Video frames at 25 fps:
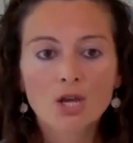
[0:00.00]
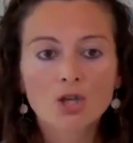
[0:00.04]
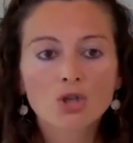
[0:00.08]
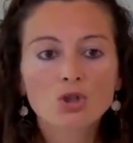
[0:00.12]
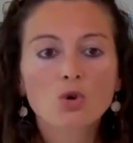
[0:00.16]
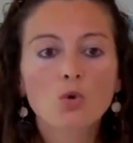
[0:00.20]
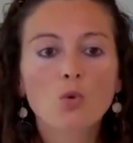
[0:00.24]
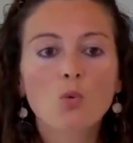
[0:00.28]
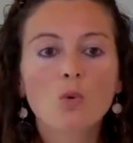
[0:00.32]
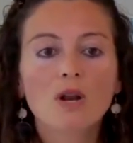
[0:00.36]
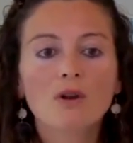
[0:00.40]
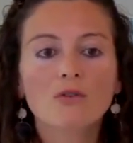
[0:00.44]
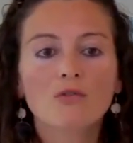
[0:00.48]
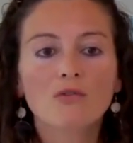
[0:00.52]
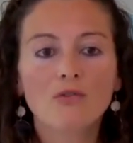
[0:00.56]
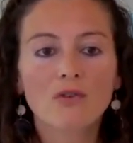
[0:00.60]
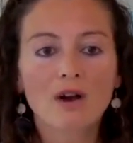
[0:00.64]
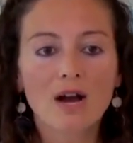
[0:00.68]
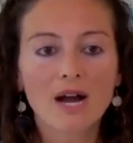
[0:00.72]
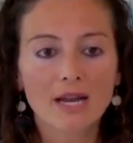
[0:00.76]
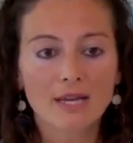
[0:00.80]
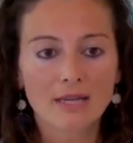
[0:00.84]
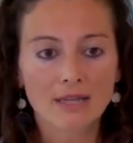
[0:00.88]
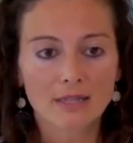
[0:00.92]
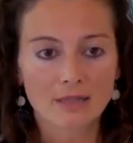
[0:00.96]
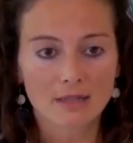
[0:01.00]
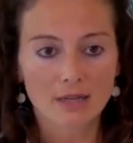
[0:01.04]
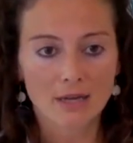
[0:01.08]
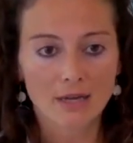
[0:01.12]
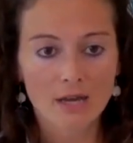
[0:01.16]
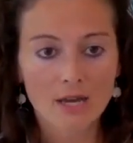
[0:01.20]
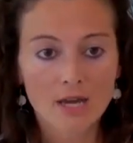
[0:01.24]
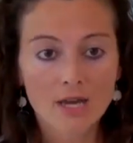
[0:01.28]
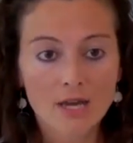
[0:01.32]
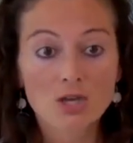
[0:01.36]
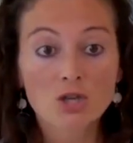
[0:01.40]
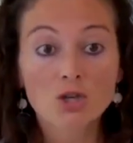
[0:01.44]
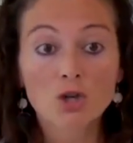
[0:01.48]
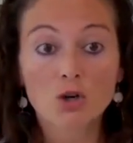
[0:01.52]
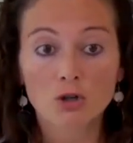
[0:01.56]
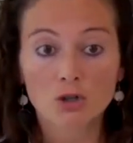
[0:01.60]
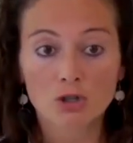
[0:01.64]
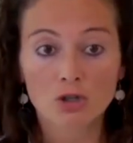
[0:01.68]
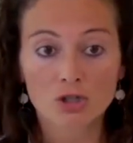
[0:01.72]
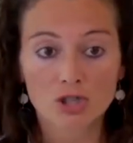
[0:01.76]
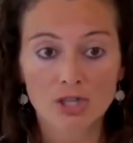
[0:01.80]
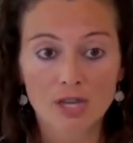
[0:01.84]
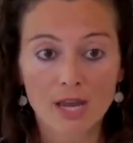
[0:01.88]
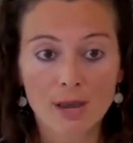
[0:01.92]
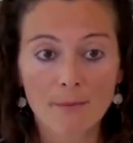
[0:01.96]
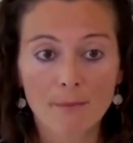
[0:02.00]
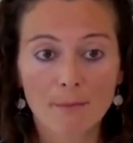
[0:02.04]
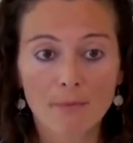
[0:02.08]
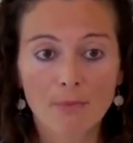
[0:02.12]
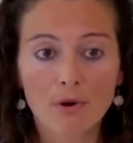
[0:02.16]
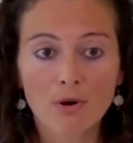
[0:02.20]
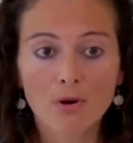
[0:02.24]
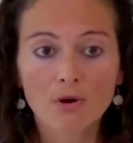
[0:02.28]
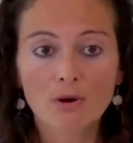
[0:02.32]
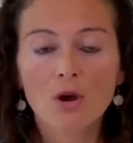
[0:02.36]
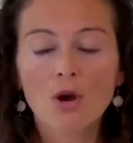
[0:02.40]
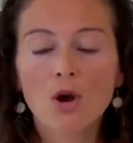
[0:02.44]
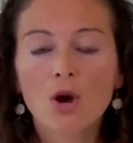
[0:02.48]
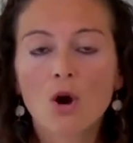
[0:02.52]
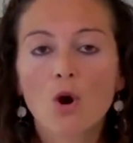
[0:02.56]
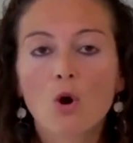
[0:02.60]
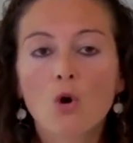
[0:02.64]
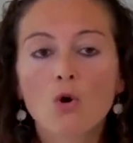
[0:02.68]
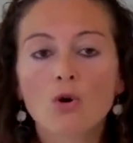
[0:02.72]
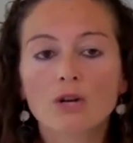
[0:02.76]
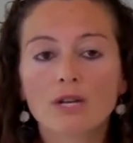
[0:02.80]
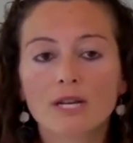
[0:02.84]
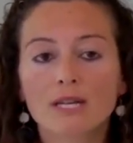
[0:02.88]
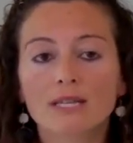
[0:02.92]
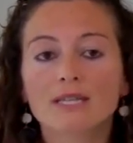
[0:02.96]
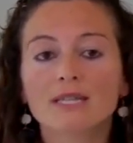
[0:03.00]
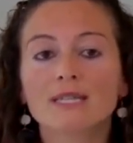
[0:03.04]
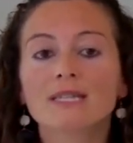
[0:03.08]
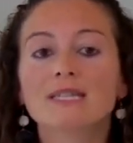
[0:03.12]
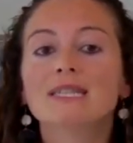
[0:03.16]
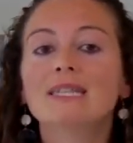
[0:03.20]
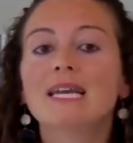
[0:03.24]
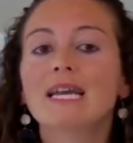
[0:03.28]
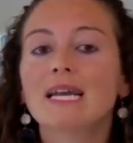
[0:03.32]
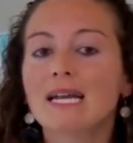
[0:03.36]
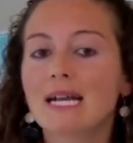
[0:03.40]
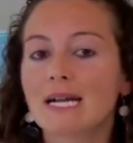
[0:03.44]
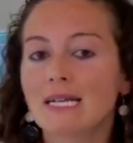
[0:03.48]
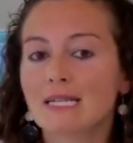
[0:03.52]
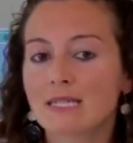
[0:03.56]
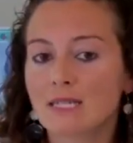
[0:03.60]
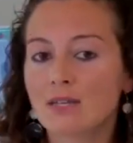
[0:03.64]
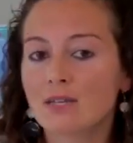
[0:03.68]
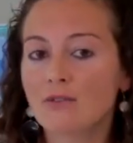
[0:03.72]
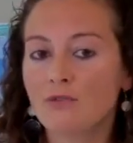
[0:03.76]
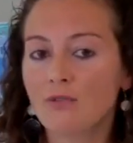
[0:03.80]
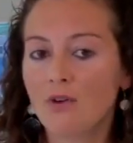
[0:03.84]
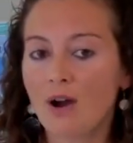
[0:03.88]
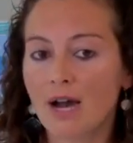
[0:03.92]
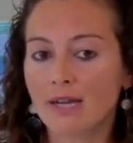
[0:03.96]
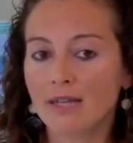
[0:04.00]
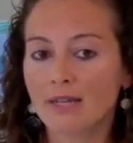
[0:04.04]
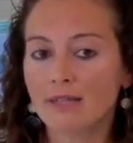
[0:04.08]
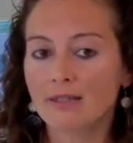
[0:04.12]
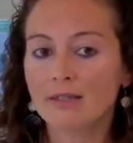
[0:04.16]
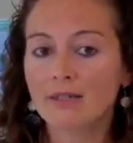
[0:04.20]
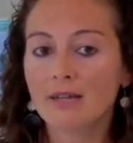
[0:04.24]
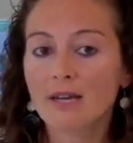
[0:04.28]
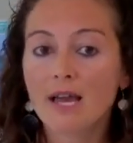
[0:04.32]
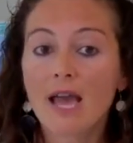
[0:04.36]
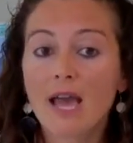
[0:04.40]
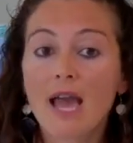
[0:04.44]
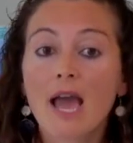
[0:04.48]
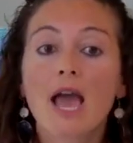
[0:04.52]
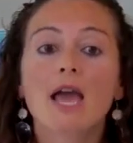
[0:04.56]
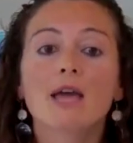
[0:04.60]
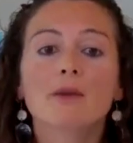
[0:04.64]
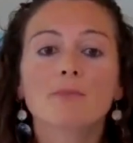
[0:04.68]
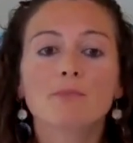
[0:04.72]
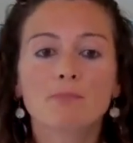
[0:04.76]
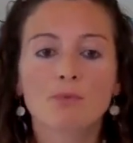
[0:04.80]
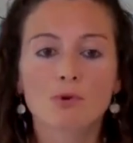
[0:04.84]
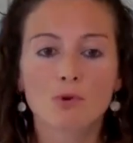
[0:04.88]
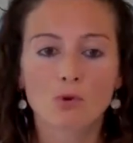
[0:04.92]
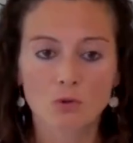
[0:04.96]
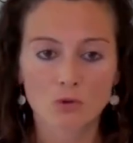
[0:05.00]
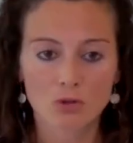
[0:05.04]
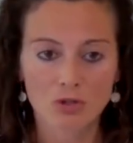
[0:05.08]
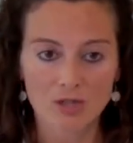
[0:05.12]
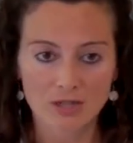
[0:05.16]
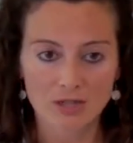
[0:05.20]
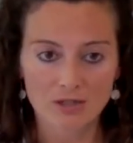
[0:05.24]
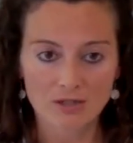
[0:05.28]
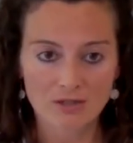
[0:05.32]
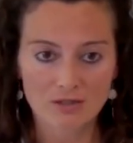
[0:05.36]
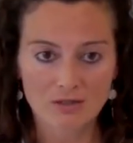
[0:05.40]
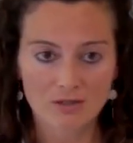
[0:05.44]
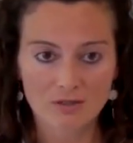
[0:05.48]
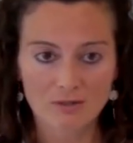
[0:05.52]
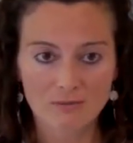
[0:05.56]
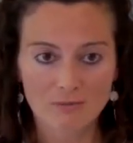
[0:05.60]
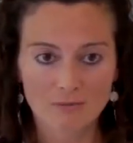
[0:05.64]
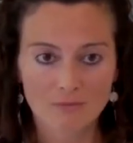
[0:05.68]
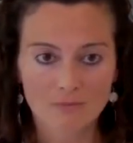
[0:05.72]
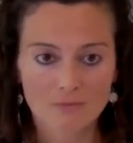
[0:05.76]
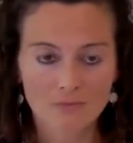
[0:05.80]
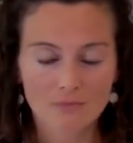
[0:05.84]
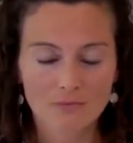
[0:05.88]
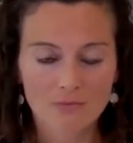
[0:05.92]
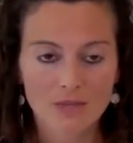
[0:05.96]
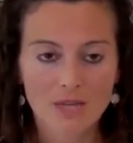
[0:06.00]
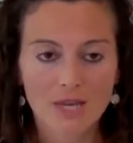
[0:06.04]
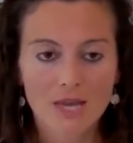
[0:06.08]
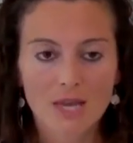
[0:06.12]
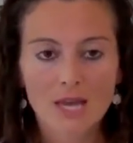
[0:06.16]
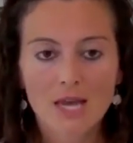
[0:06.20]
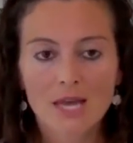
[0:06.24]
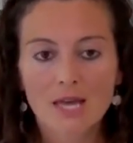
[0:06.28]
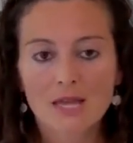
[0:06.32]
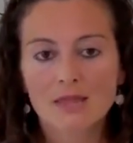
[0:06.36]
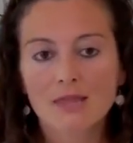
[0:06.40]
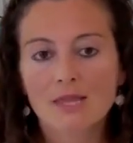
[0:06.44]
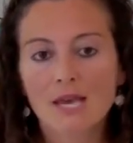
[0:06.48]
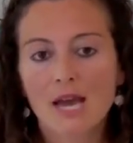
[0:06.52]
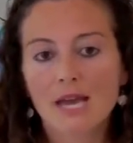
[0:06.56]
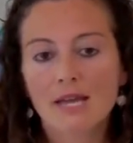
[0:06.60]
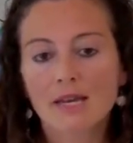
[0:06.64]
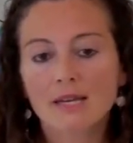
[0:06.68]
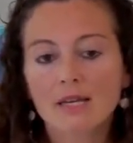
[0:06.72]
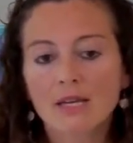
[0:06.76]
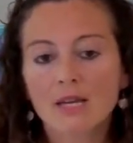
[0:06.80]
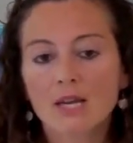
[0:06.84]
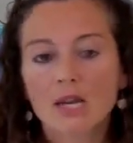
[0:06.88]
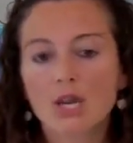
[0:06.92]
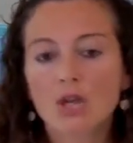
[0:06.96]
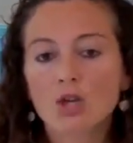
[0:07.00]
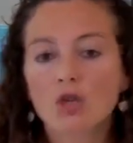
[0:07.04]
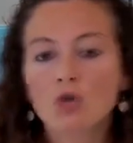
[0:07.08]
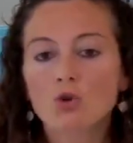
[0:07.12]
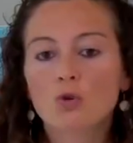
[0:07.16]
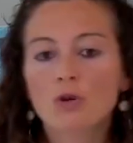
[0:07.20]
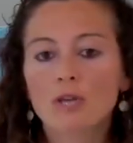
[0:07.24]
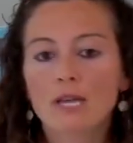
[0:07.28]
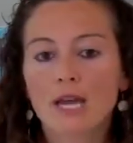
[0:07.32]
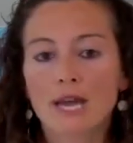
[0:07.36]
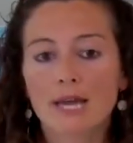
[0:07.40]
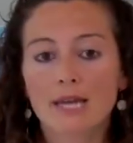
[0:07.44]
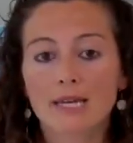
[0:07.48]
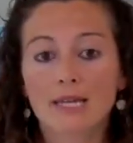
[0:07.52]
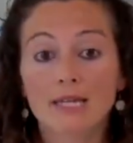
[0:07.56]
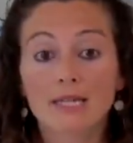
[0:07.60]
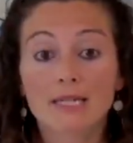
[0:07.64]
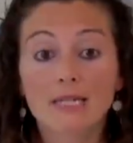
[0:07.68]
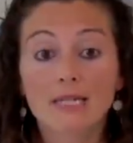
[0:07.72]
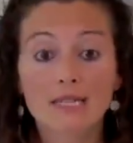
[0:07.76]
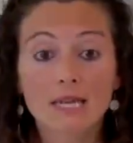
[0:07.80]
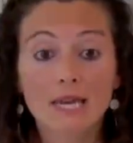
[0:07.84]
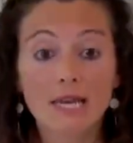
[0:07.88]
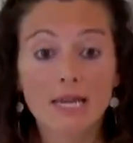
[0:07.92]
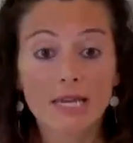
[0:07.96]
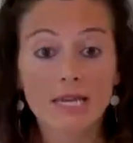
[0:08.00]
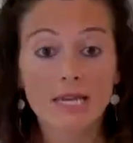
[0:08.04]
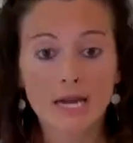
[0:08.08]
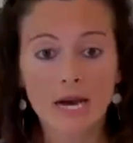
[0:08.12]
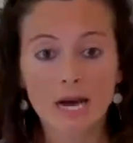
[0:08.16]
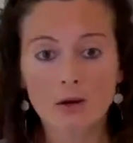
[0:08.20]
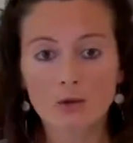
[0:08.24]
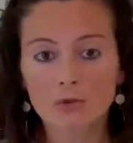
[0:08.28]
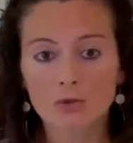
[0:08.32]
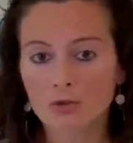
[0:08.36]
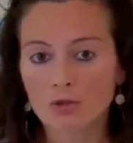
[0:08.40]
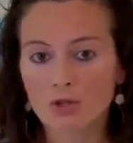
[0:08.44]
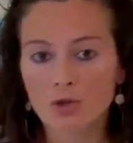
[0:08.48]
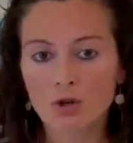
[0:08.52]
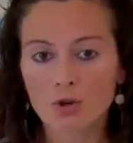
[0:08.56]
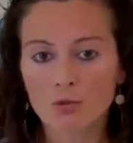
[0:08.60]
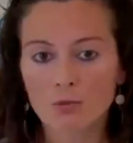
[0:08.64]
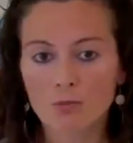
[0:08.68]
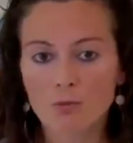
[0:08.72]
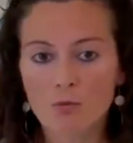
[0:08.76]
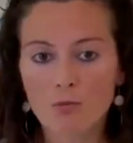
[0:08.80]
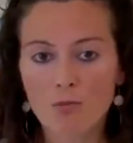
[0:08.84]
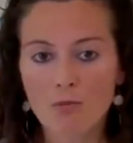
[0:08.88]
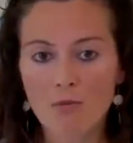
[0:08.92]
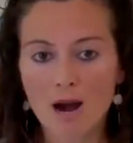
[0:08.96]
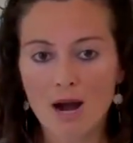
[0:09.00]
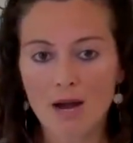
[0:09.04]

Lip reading: you will find your sample already decalcified and processed. Then you can take out your bone